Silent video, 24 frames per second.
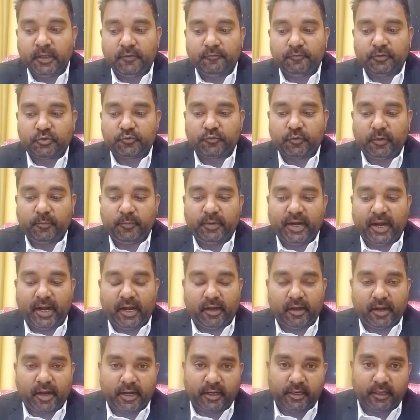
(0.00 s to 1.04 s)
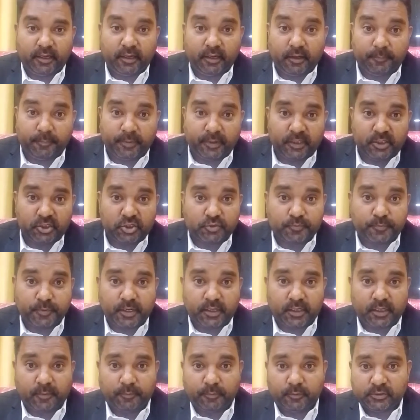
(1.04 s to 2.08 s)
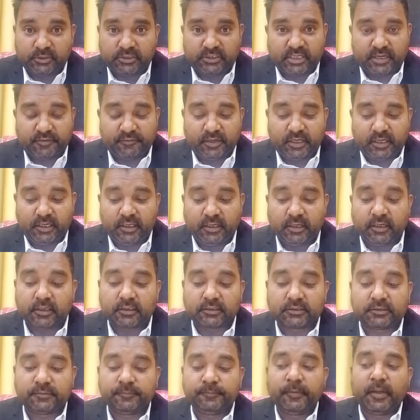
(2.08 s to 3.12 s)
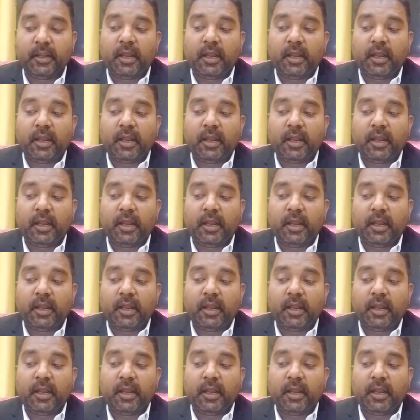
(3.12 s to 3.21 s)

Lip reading: which will be attracting a punishment up to 7 years.